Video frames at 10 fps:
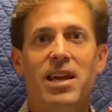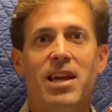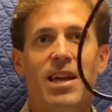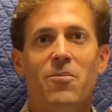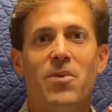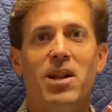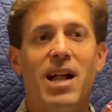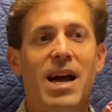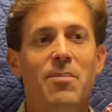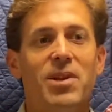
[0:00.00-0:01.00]
And what'll
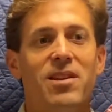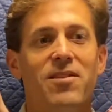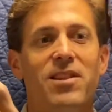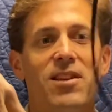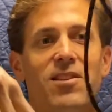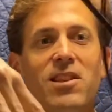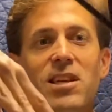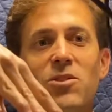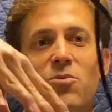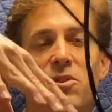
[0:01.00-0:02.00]
happen is this
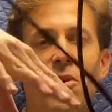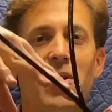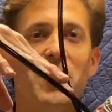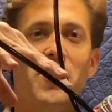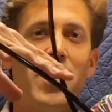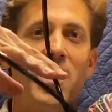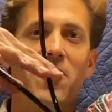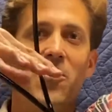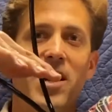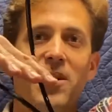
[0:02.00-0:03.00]
leash
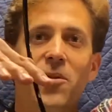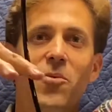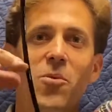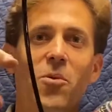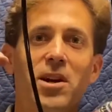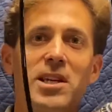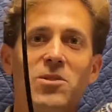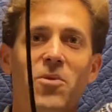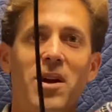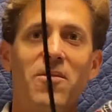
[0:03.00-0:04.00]
underwater will work its
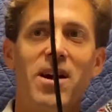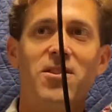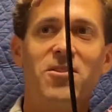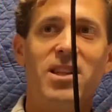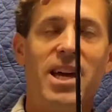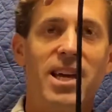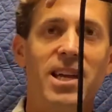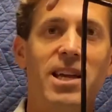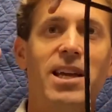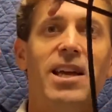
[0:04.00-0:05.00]
way around your leg,
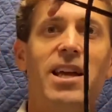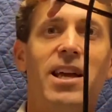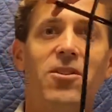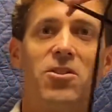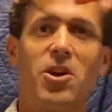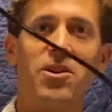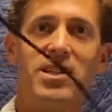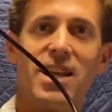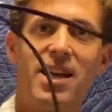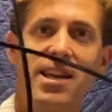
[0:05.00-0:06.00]
and you'll go to
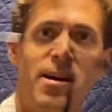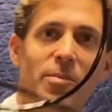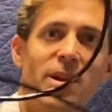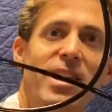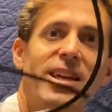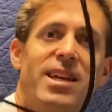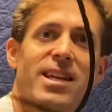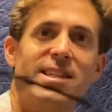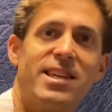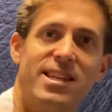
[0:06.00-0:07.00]
stand up, and
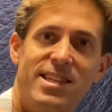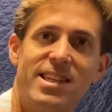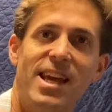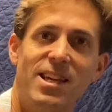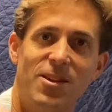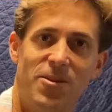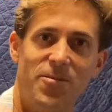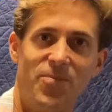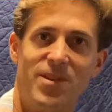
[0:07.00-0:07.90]
it's going to snake you.